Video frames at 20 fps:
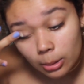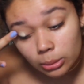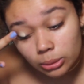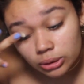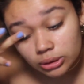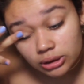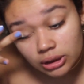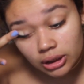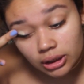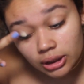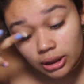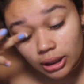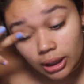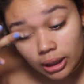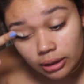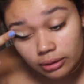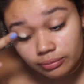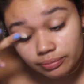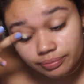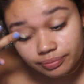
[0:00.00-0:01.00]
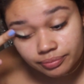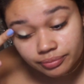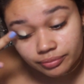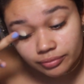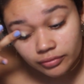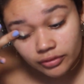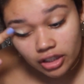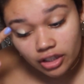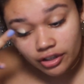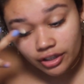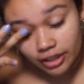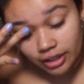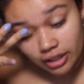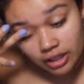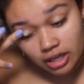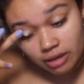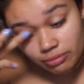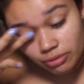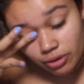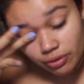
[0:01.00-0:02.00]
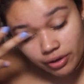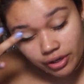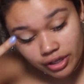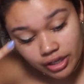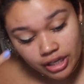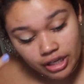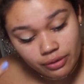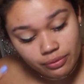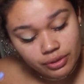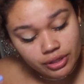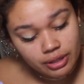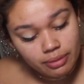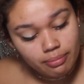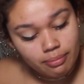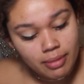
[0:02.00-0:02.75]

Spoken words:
Just like that. Okay, now I'm going in with